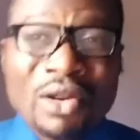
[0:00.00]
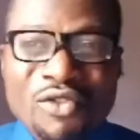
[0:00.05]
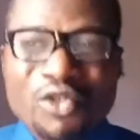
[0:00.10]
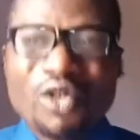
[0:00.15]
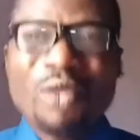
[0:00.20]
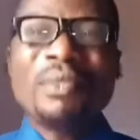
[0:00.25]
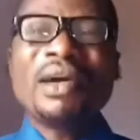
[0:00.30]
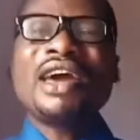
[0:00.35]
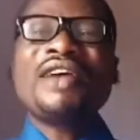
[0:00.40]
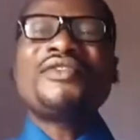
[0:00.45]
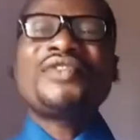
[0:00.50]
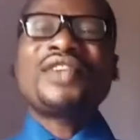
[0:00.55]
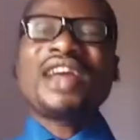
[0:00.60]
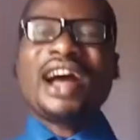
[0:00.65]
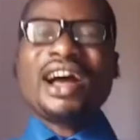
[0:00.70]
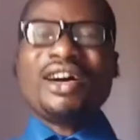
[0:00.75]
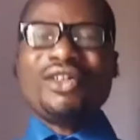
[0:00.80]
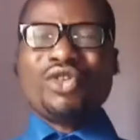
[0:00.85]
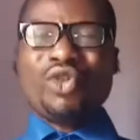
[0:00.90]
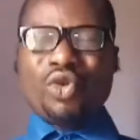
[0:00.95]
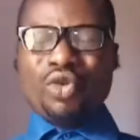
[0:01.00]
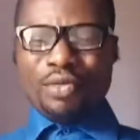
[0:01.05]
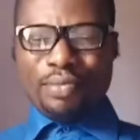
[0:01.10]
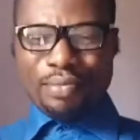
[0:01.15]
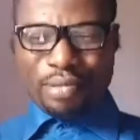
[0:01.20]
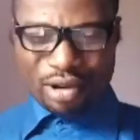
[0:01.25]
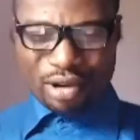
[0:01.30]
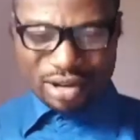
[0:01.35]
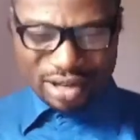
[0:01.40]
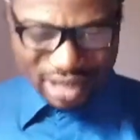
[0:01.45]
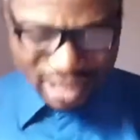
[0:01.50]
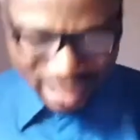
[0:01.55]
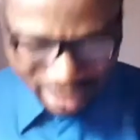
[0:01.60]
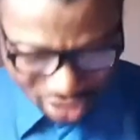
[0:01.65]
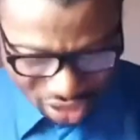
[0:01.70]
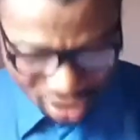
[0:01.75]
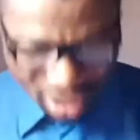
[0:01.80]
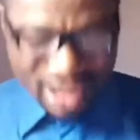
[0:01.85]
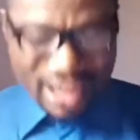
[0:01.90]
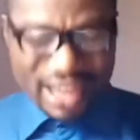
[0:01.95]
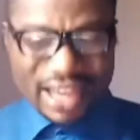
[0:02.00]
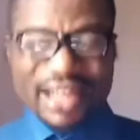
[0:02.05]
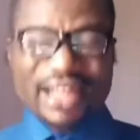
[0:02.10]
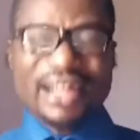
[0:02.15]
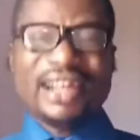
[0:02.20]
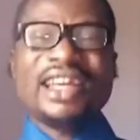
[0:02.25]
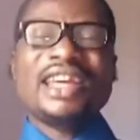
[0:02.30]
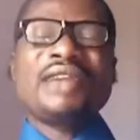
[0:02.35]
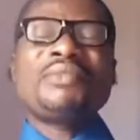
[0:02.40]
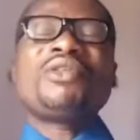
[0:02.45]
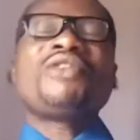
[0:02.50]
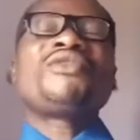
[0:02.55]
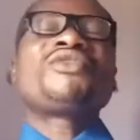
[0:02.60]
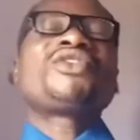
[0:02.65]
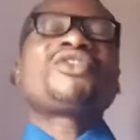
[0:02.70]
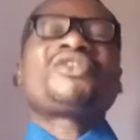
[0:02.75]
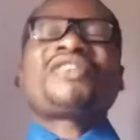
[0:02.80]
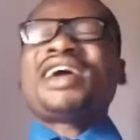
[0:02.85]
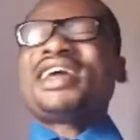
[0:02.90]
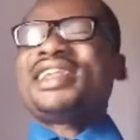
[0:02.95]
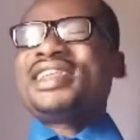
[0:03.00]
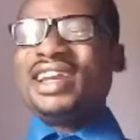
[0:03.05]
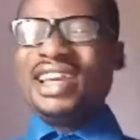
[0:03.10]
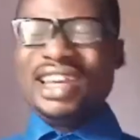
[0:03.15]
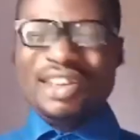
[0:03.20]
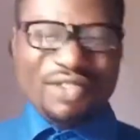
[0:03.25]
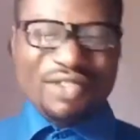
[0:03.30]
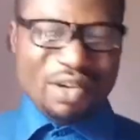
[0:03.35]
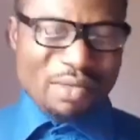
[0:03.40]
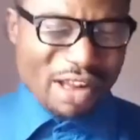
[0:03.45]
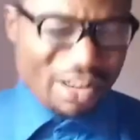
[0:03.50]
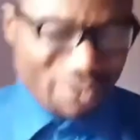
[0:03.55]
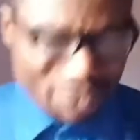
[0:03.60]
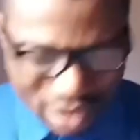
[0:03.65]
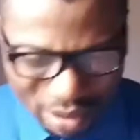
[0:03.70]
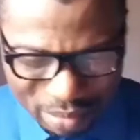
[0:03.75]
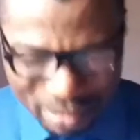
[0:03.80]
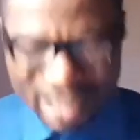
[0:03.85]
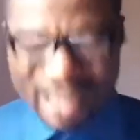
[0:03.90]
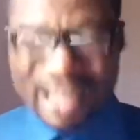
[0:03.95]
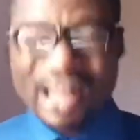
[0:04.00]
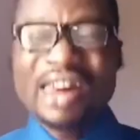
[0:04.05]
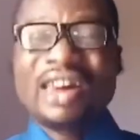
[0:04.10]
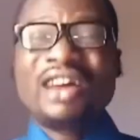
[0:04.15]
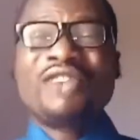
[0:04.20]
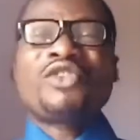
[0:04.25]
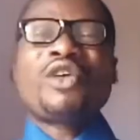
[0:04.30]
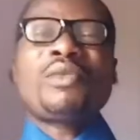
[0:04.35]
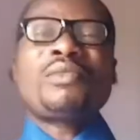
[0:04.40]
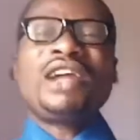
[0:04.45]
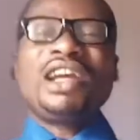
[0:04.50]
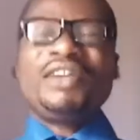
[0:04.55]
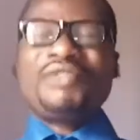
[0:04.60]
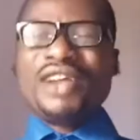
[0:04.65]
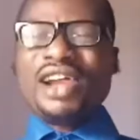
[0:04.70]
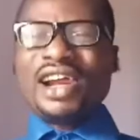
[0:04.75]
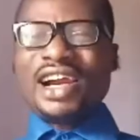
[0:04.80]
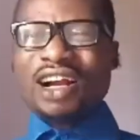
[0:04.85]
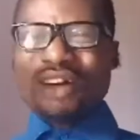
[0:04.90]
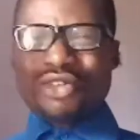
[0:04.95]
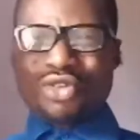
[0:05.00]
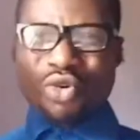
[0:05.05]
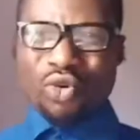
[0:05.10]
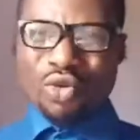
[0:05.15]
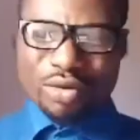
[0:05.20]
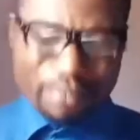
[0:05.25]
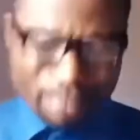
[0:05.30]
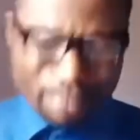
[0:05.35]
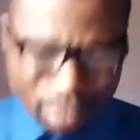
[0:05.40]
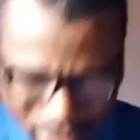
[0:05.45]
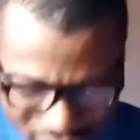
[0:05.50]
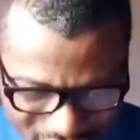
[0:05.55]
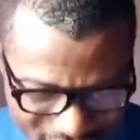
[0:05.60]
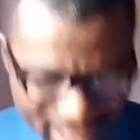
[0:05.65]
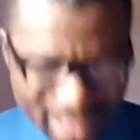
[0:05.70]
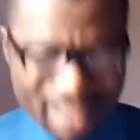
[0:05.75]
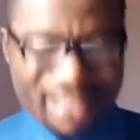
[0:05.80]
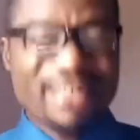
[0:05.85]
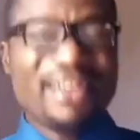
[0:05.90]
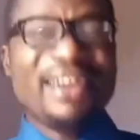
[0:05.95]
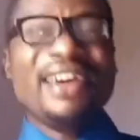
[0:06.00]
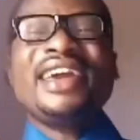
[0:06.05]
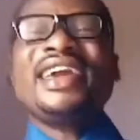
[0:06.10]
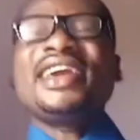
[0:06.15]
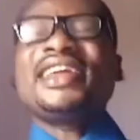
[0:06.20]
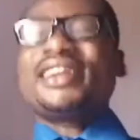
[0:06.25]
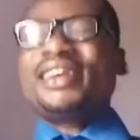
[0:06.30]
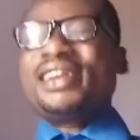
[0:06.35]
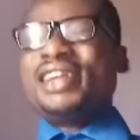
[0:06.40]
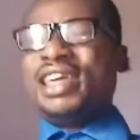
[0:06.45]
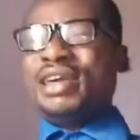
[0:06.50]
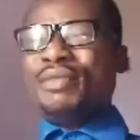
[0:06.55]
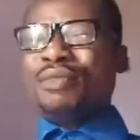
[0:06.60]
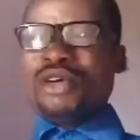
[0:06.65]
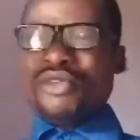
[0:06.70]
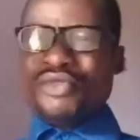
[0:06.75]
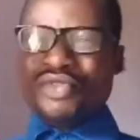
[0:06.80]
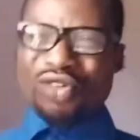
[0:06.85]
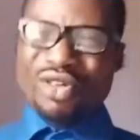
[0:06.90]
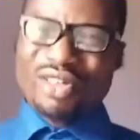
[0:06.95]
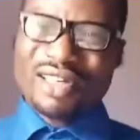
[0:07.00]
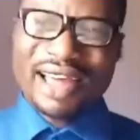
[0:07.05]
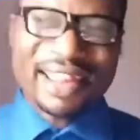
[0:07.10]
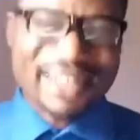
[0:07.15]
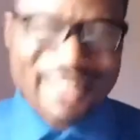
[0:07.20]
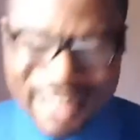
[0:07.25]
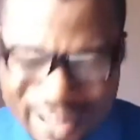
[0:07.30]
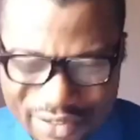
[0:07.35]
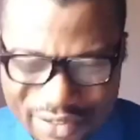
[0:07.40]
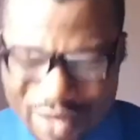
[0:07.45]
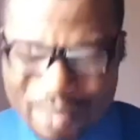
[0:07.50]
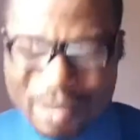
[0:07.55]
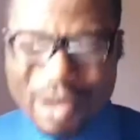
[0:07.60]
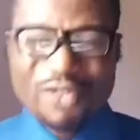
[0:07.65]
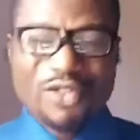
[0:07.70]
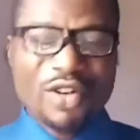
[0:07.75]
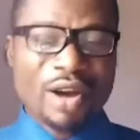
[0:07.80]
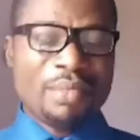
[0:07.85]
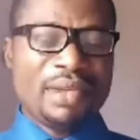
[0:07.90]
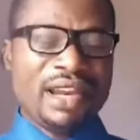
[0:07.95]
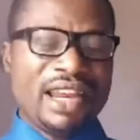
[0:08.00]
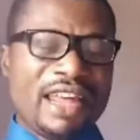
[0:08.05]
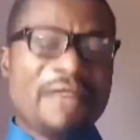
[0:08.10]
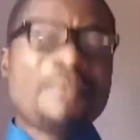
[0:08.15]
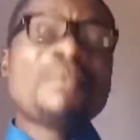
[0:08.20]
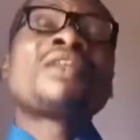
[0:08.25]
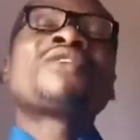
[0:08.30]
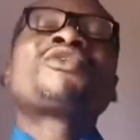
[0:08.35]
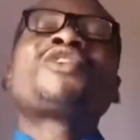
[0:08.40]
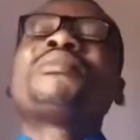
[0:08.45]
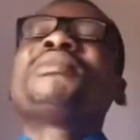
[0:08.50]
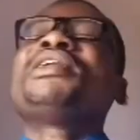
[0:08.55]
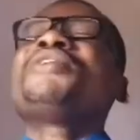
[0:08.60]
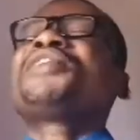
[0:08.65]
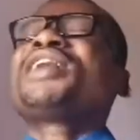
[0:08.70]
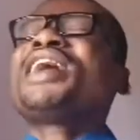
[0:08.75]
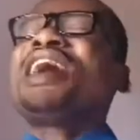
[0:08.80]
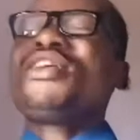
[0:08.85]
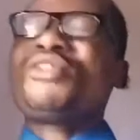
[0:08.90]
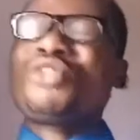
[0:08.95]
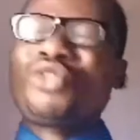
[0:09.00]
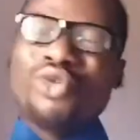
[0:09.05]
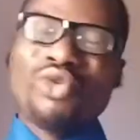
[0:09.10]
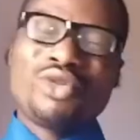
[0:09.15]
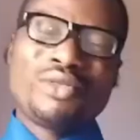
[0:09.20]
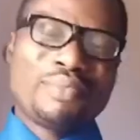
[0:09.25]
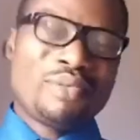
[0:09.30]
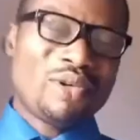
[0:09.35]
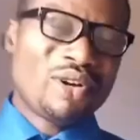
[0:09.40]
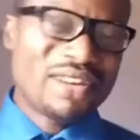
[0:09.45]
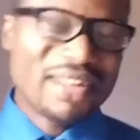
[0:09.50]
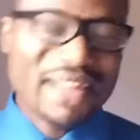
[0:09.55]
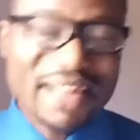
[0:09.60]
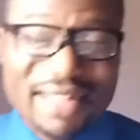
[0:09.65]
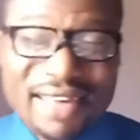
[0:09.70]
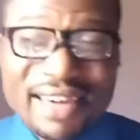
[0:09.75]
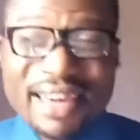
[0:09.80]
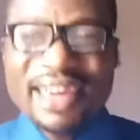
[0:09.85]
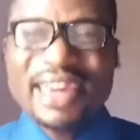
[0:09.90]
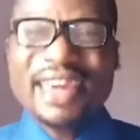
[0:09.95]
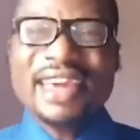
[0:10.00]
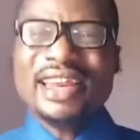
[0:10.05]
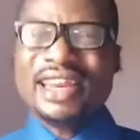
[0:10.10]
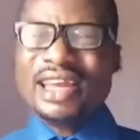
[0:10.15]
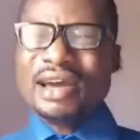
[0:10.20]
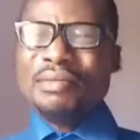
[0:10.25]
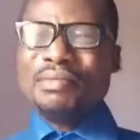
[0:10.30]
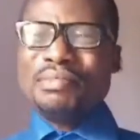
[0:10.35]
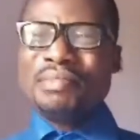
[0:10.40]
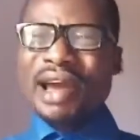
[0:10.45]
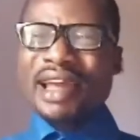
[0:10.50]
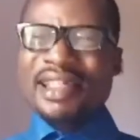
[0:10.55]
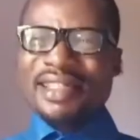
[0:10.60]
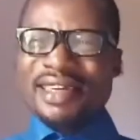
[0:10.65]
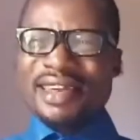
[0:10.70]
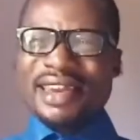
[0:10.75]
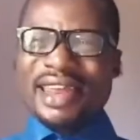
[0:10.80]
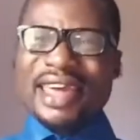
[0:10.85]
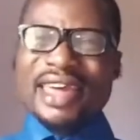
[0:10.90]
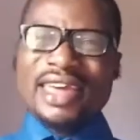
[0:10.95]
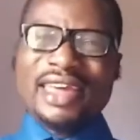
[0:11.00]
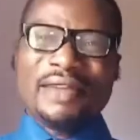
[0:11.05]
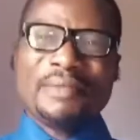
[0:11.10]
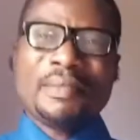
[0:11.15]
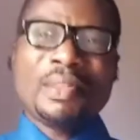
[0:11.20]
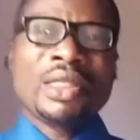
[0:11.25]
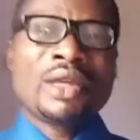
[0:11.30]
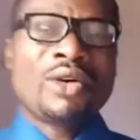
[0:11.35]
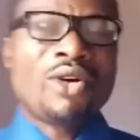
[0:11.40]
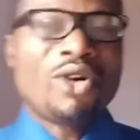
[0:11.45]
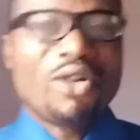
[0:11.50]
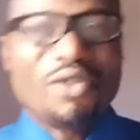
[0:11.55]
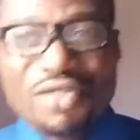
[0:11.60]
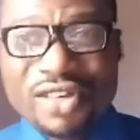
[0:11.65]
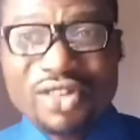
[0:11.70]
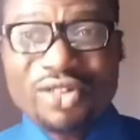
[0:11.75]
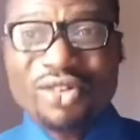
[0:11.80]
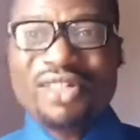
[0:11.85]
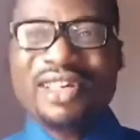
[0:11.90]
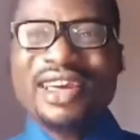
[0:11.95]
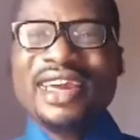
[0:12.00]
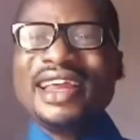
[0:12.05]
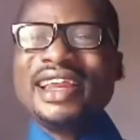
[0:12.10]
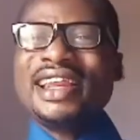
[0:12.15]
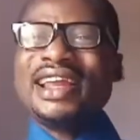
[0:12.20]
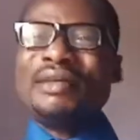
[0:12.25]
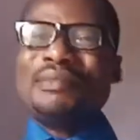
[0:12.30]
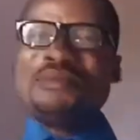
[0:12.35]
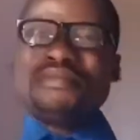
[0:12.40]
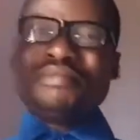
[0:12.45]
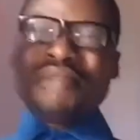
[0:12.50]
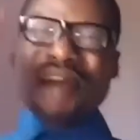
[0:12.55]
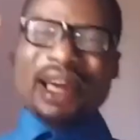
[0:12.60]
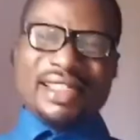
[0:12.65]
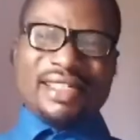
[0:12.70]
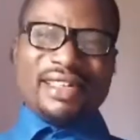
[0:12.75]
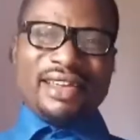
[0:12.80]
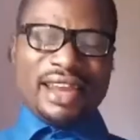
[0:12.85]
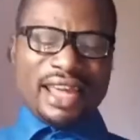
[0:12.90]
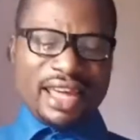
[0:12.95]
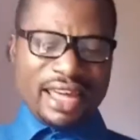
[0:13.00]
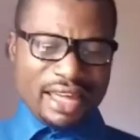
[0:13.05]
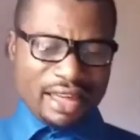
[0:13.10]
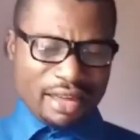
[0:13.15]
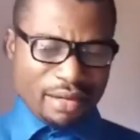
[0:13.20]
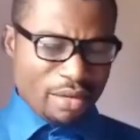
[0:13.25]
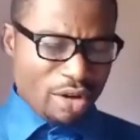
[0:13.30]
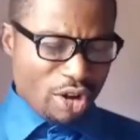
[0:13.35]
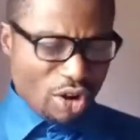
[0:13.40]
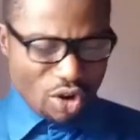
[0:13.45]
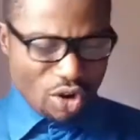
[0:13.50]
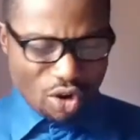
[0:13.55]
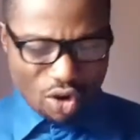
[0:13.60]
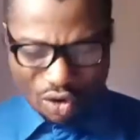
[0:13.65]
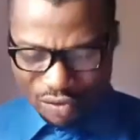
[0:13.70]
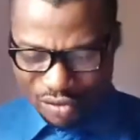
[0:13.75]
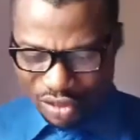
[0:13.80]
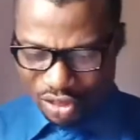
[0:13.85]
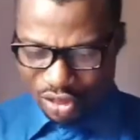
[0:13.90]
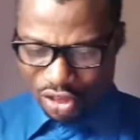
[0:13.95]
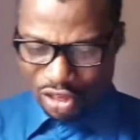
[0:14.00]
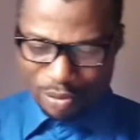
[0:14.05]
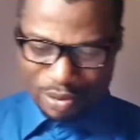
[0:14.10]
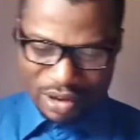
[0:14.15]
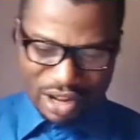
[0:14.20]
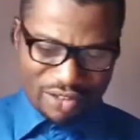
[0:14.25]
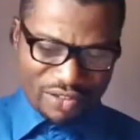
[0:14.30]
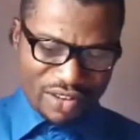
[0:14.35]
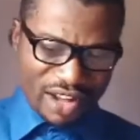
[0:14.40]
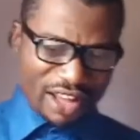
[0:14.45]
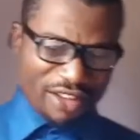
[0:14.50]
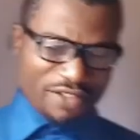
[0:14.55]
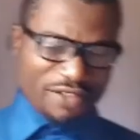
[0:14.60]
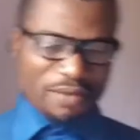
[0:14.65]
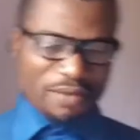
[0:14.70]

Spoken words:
from every household bondage in the name of Jesus. I deliver my family from every household bondage in the name of Jesus. I deliver my family from every household bondage in the mighty name of Jesus. In the mighty name of Jesus. Prayer 5.